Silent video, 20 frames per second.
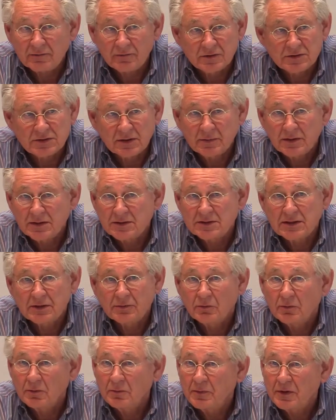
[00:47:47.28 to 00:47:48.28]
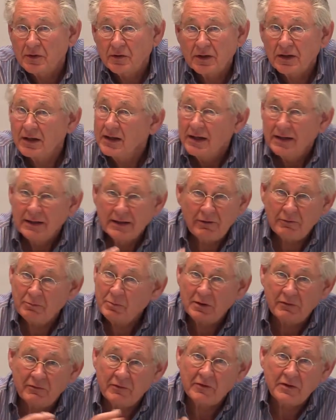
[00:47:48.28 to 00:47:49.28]
for some considerable period. That would
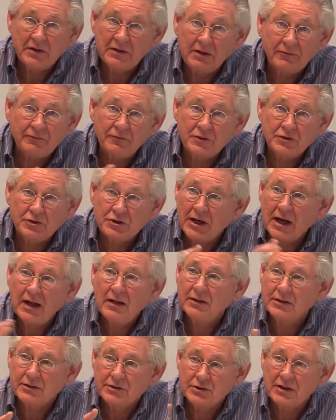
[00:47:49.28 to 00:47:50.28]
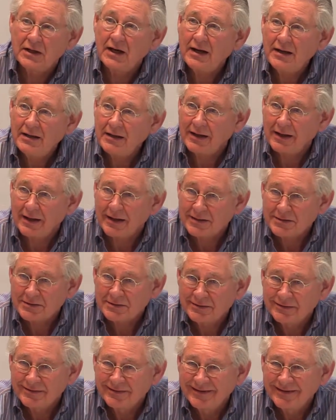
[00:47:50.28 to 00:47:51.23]
be a very different challenge in any case.